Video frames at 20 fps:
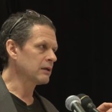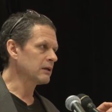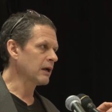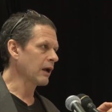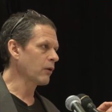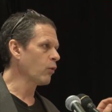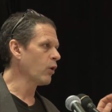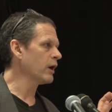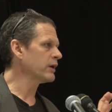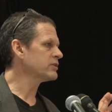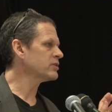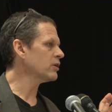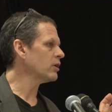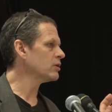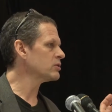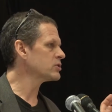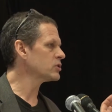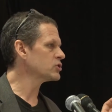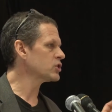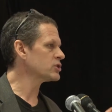I want to
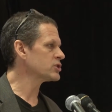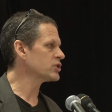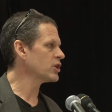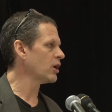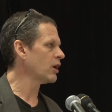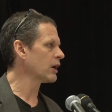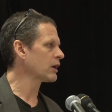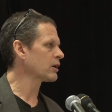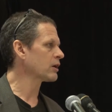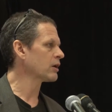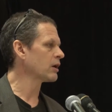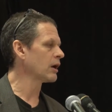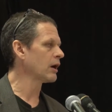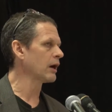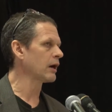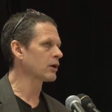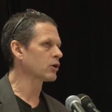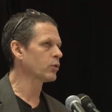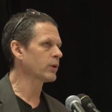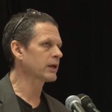also just talk
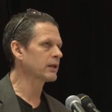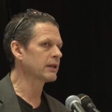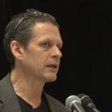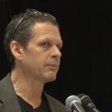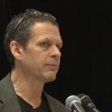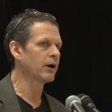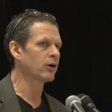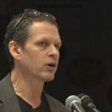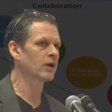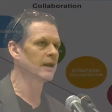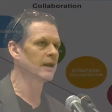uh, quickly about